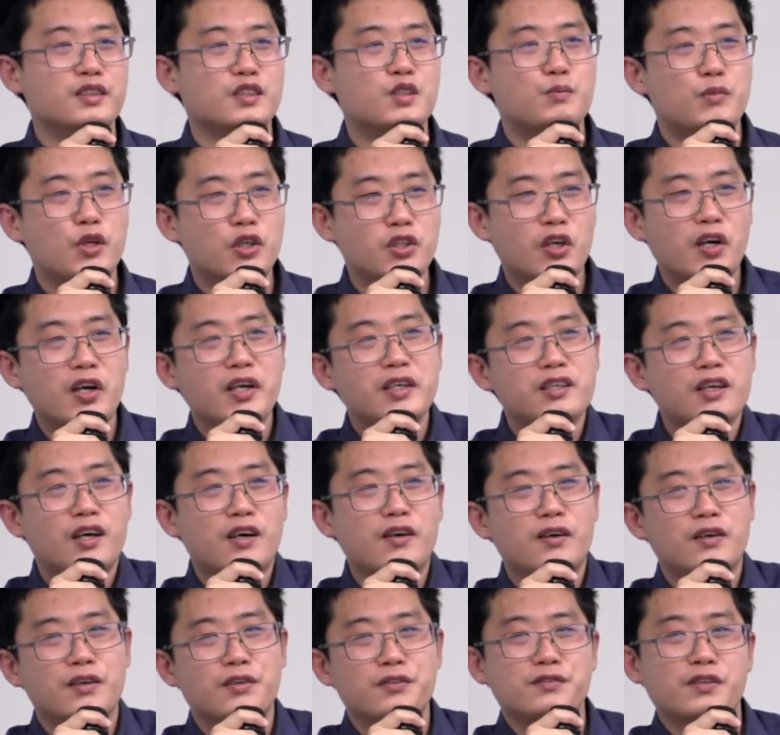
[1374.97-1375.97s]
The majority
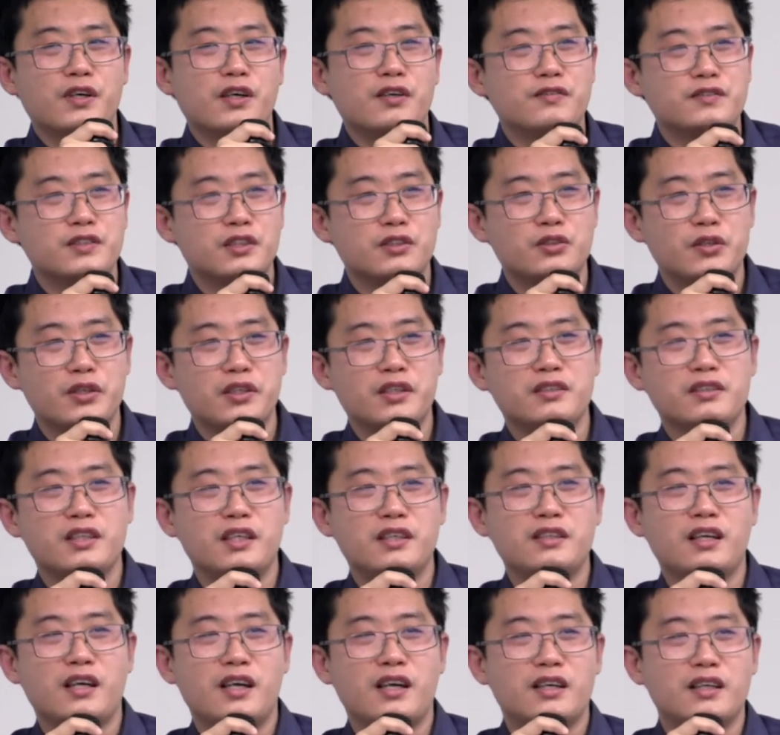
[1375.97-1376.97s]
of the training
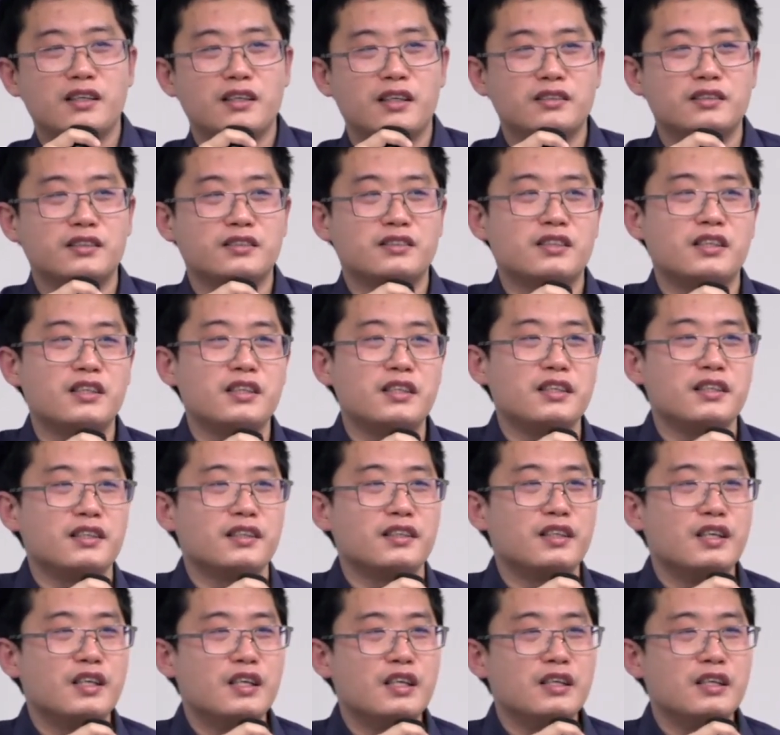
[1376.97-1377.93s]
data are dirty.